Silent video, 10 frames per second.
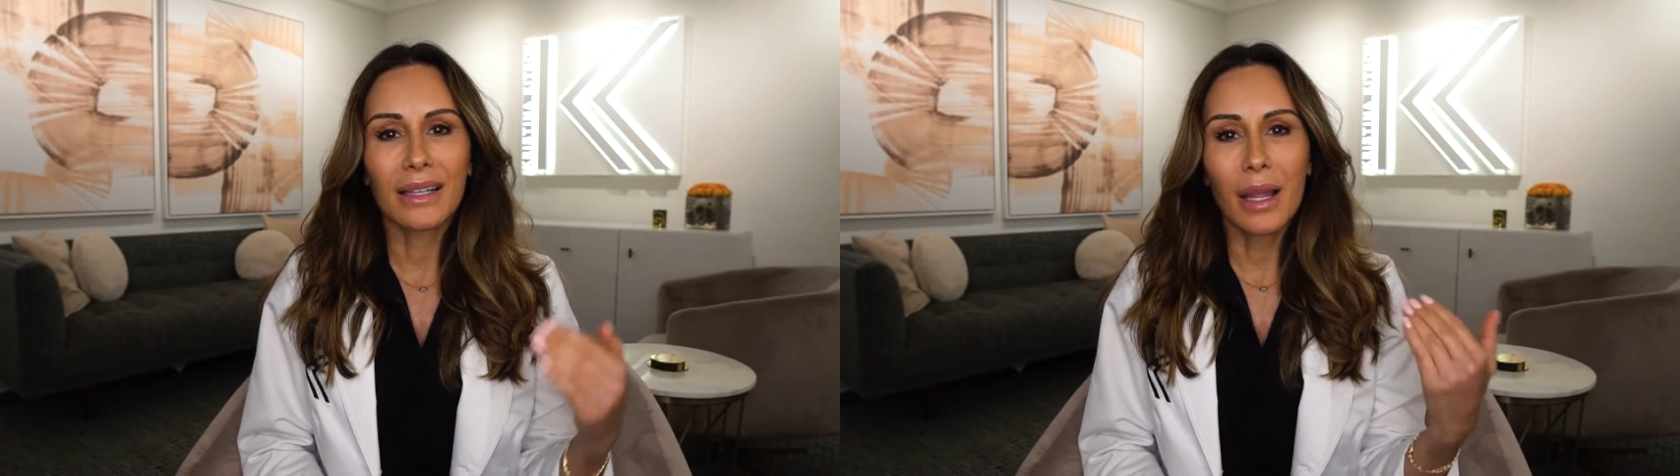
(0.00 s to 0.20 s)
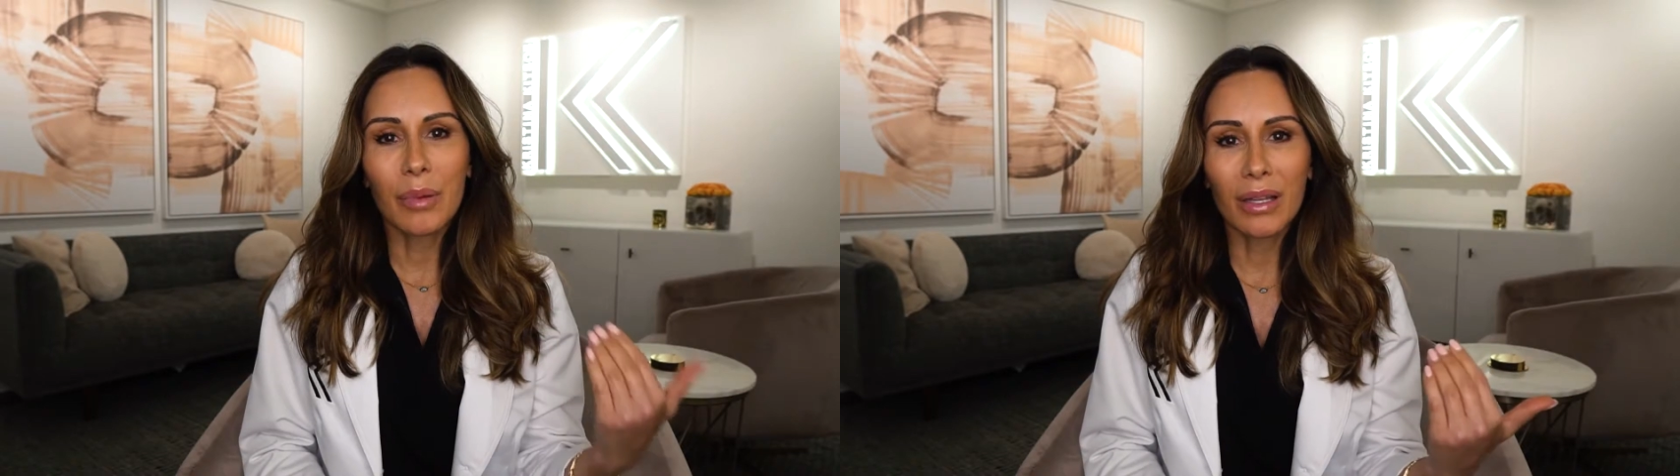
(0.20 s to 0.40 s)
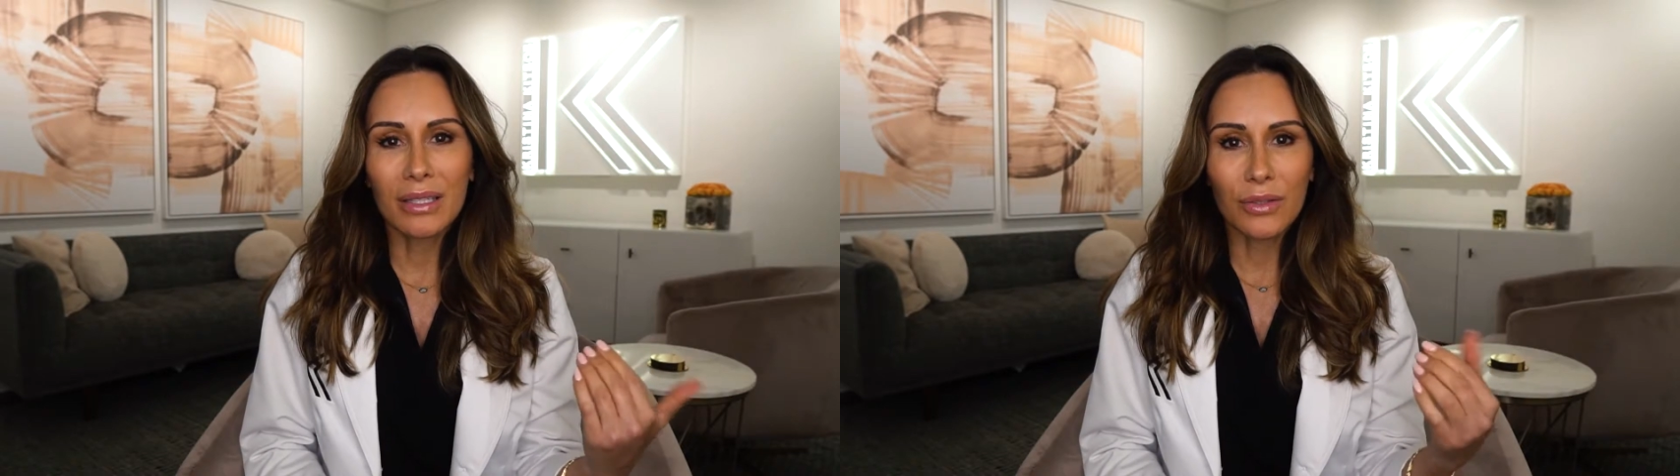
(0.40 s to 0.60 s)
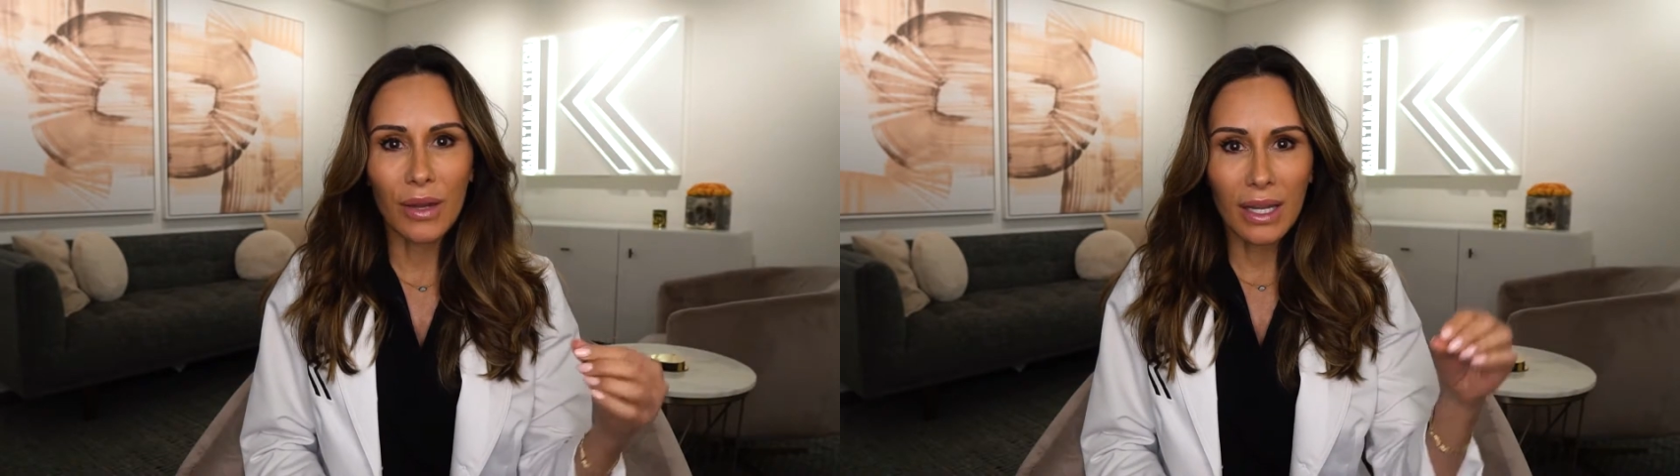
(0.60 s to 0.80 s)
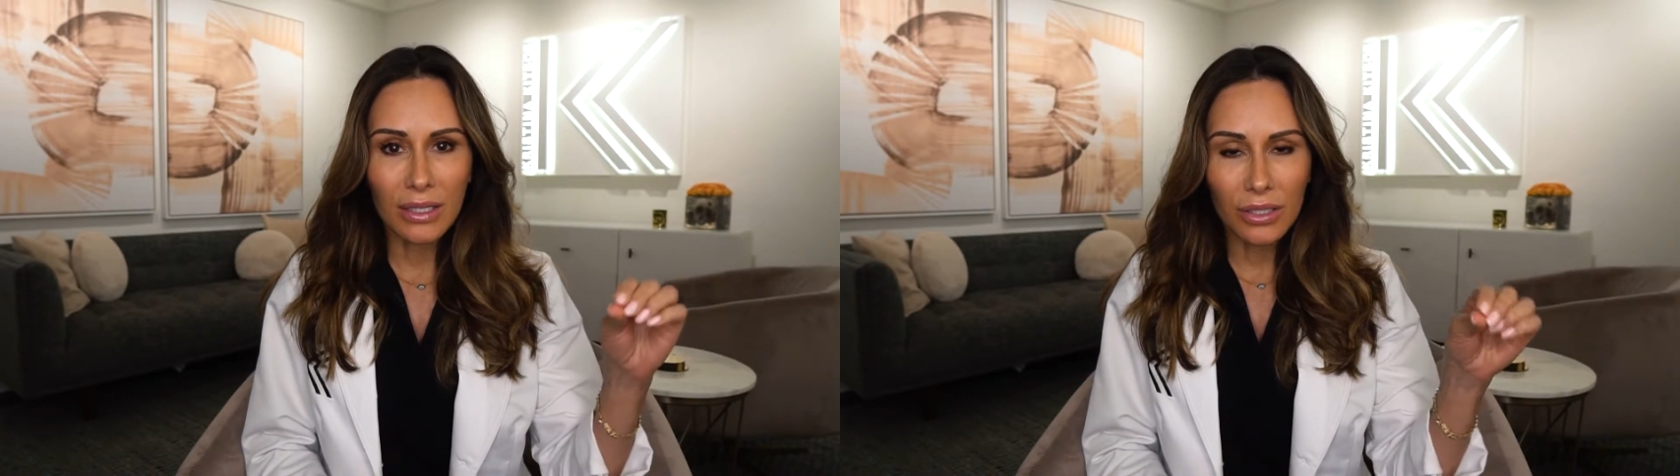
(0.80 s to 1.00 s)
Kybella is
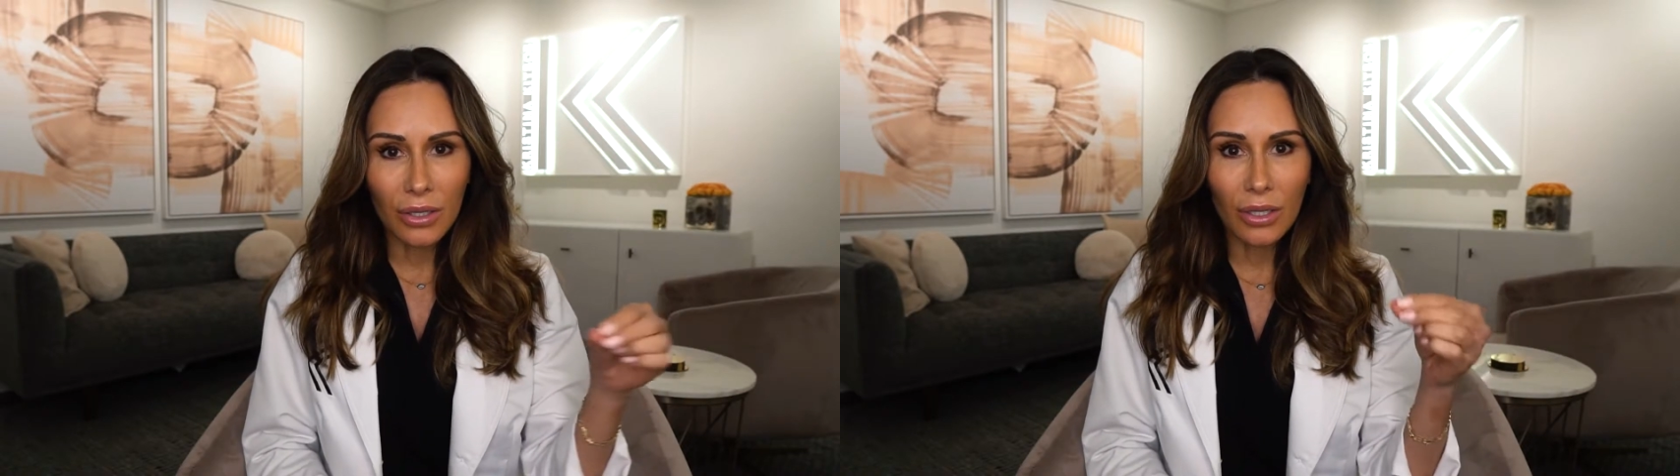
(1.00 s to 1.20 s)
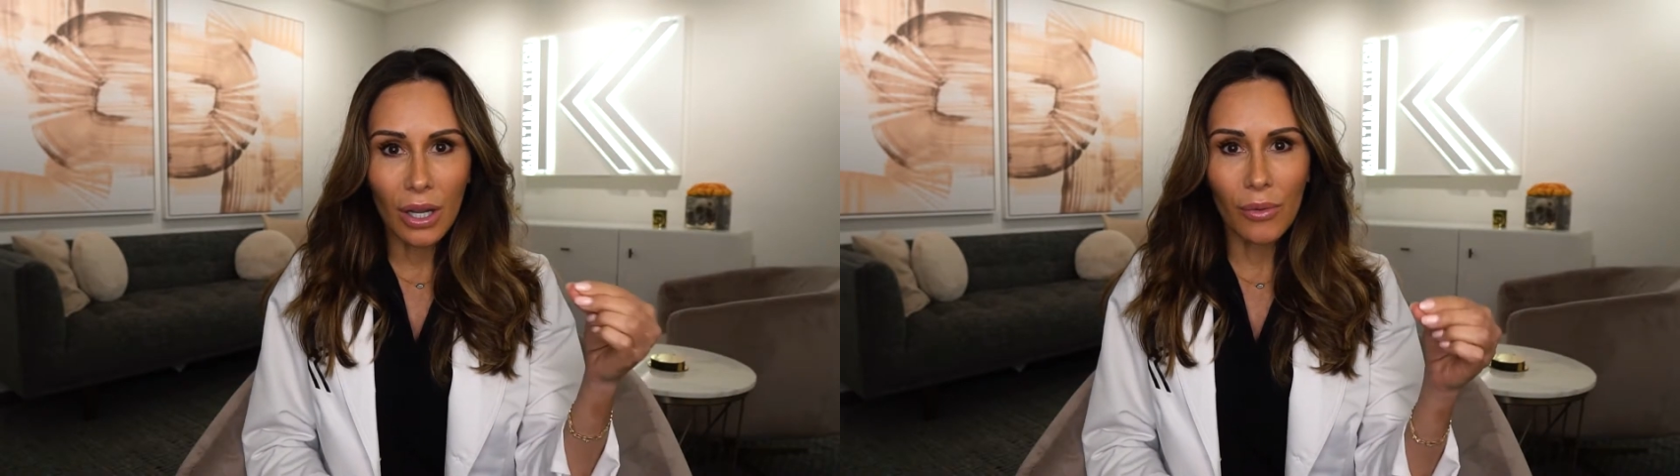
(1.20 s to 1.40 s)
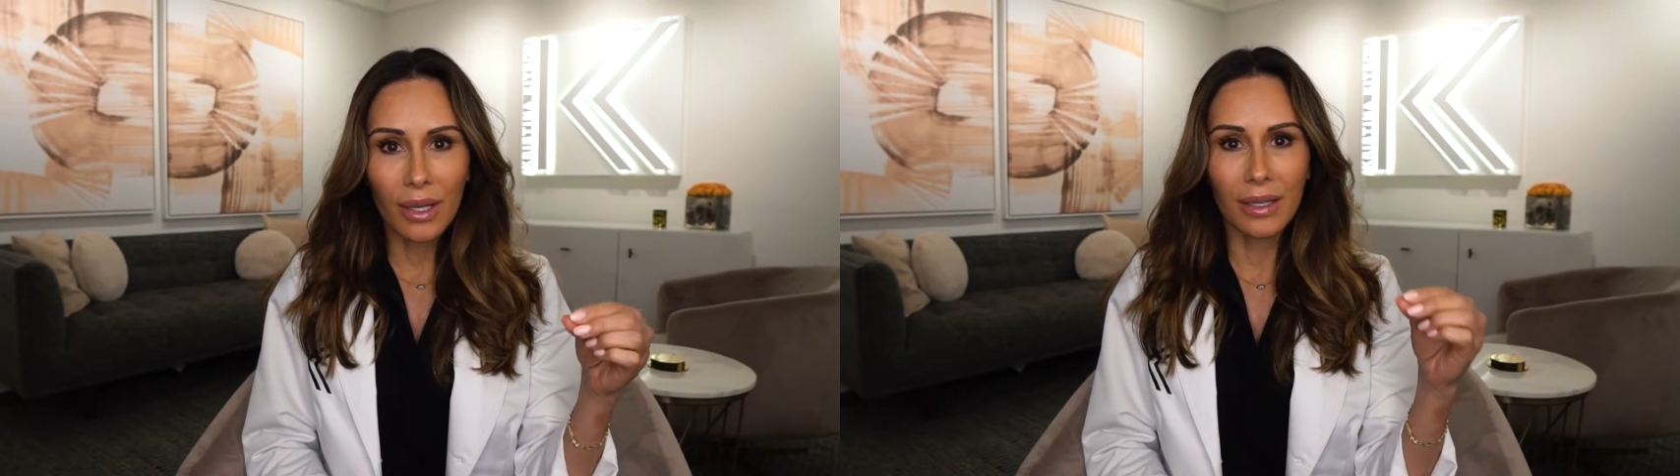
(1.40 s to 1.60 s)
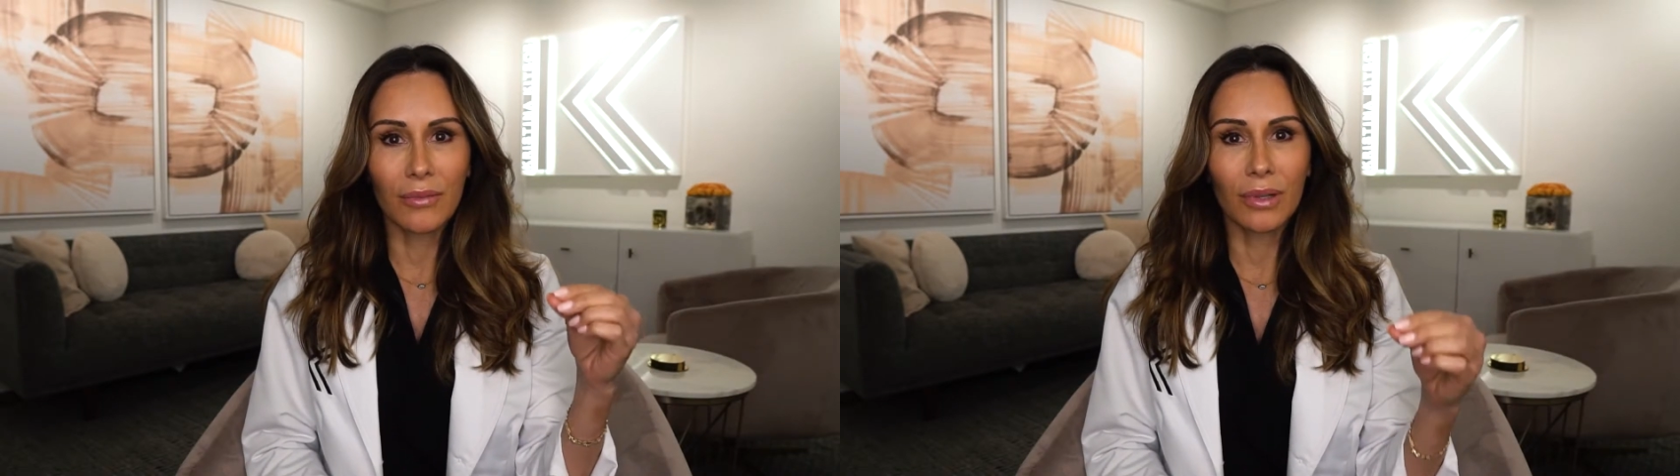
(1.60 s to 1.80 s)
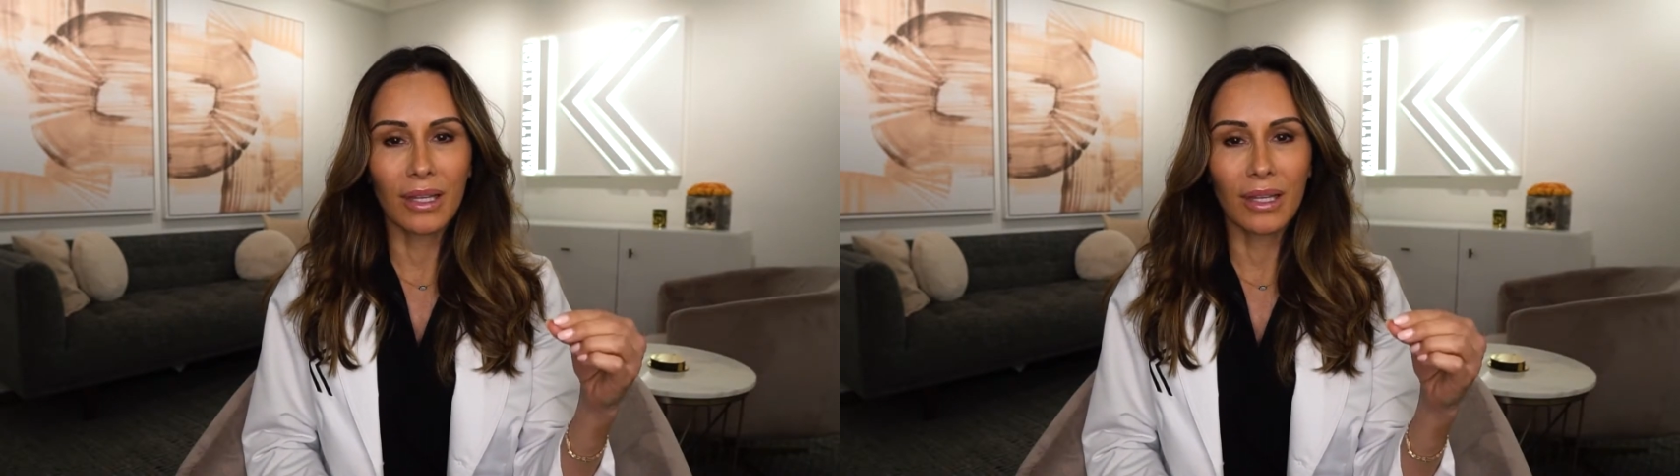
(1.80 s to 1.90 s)
great because you can go in and